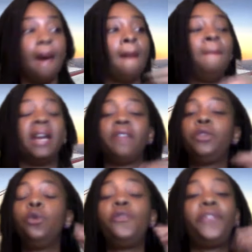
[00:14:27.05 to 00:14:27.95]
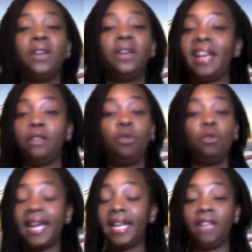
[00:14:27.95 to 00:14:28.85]
But if you feel that you
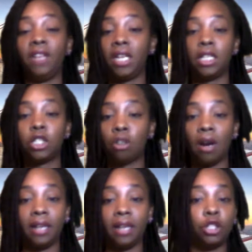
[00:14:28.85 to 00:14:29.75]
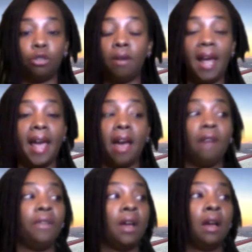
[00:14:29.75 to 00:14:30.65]
can't even get started because you don't
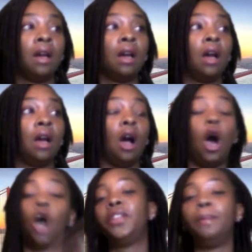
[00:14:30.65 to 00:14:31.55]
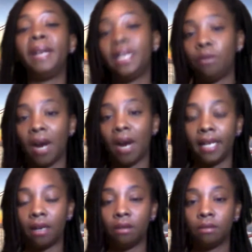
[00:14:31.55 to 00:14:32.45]
have all of the money right
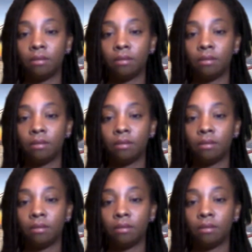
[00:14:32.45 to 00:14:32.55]
now,